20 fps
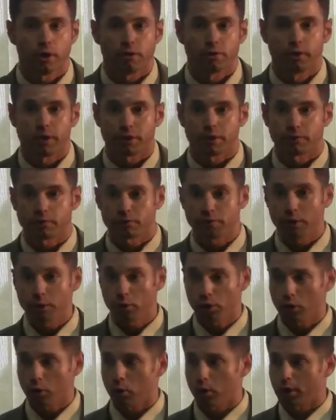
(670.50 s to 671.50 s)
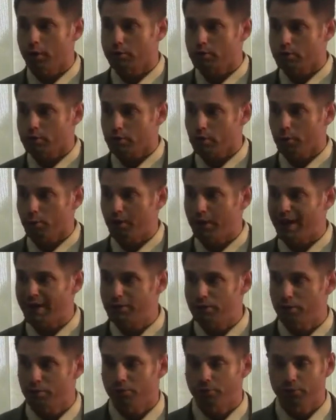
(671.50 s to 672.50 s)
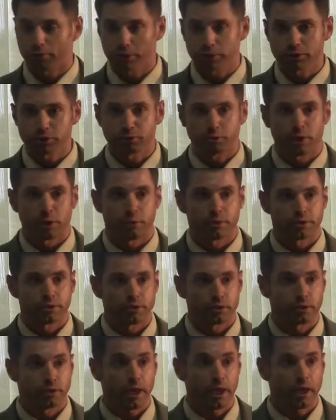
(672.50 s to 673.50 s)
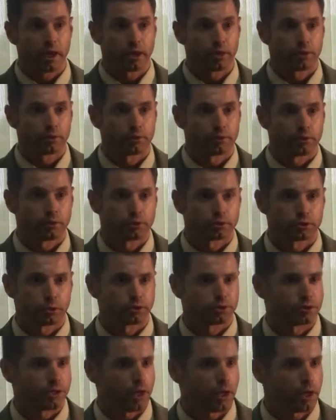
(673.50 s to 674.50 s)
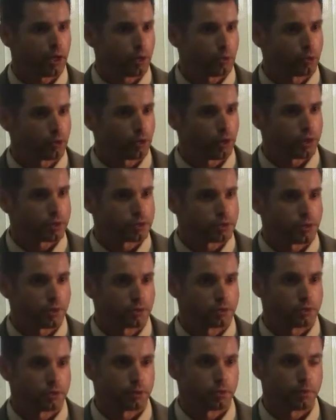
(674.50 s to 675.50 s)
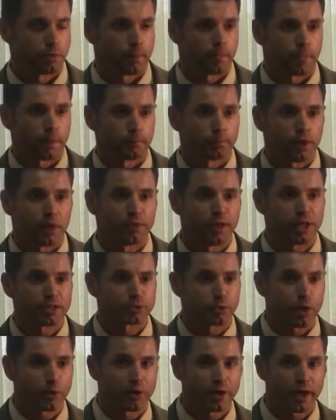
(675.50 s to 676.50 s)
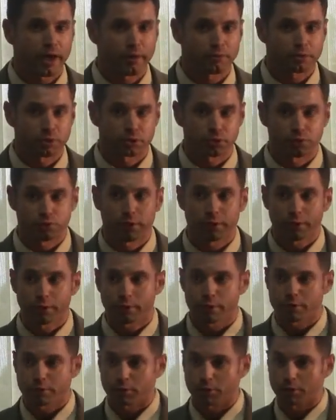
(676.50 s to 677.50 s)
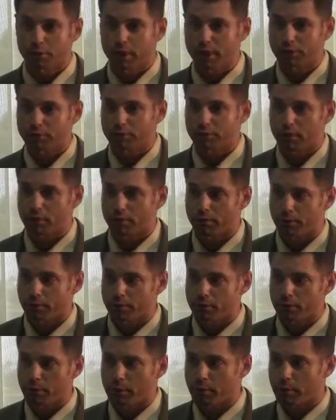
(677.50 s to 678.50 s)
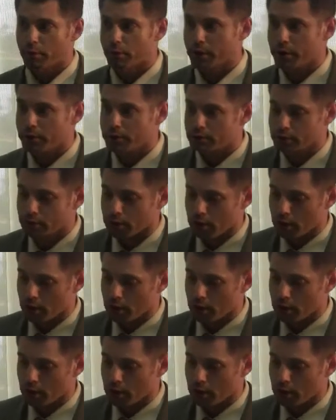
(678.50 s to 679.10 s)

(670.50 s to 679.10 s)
that federal courts apply to the First Amendment today. So it's not unprecedented. And that's why we have such vigorous protection of our First Amendment rights,